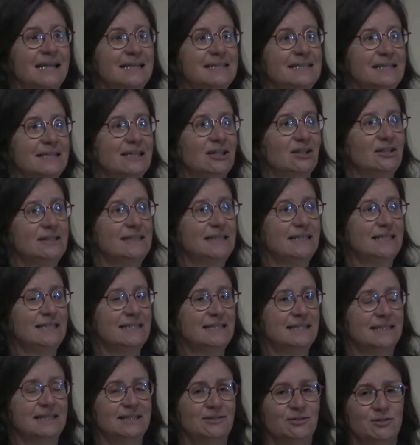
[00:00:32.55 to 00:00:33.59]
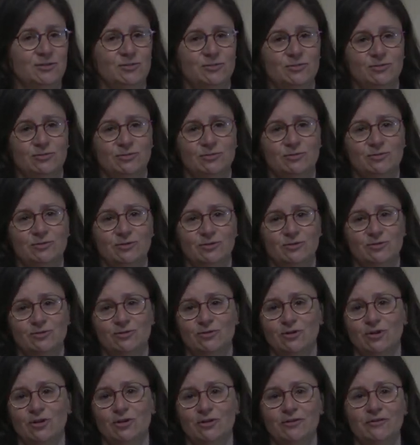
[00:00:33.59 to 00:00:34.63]
It's not easy to
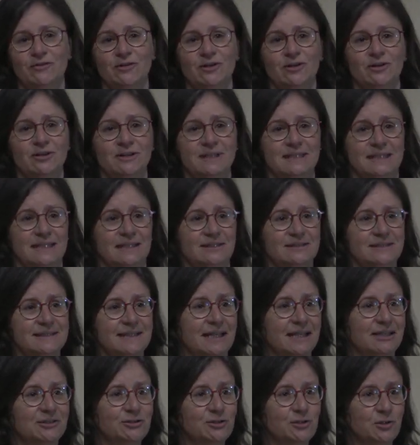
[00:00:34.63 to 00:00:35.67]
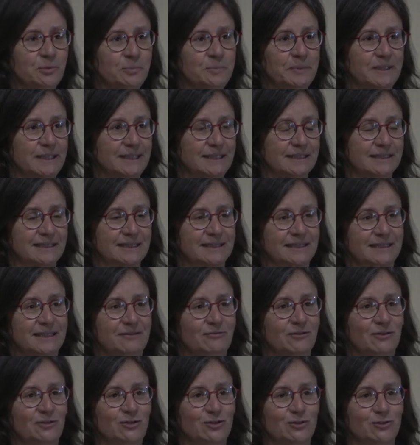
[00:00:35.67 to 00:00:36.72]
to cover the entire topic,
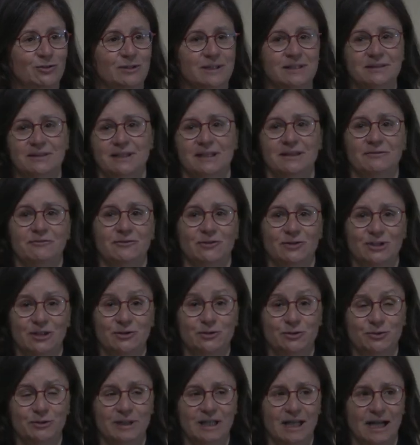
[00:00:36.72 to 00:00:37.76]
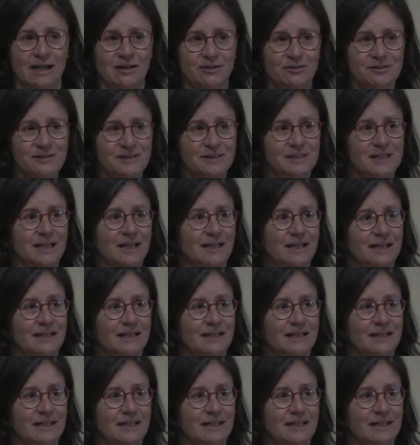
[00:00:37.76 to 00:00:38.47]
even though in, even in three hours.